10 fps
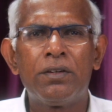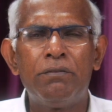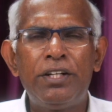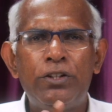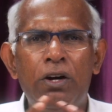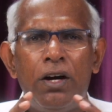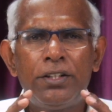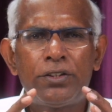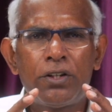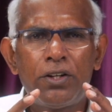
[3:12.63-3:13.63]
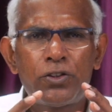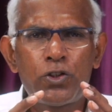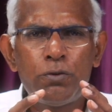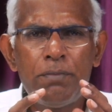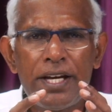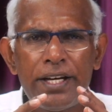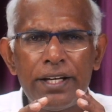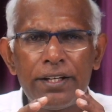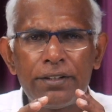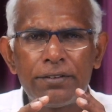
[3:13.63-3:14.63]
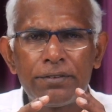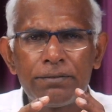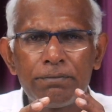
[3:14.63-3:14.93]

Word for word: when God talks to man,